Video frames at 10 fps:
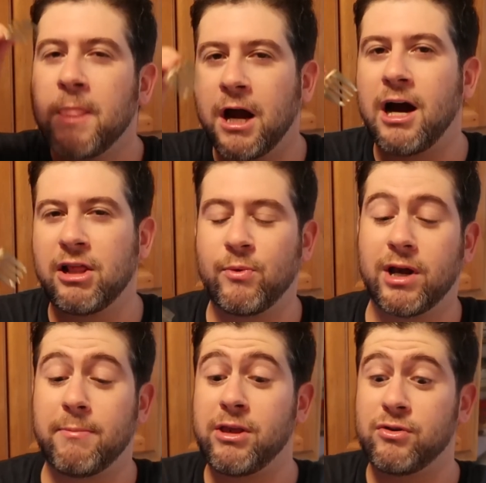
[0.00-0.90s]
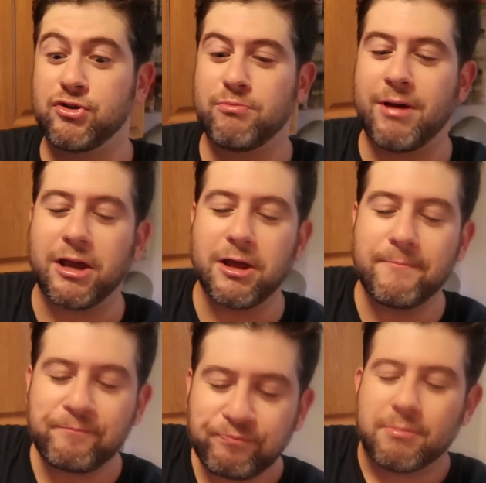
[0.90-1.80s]
I highly recommend you do make
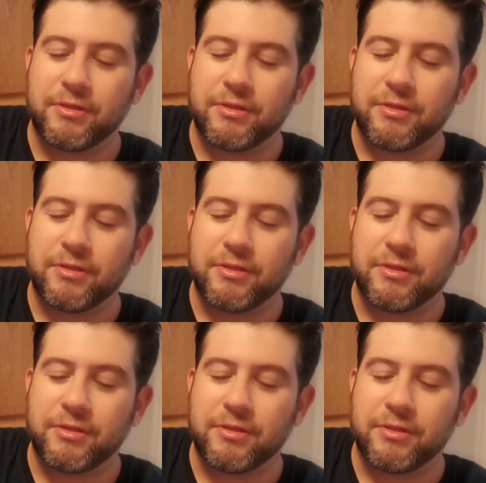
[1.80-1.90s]
it.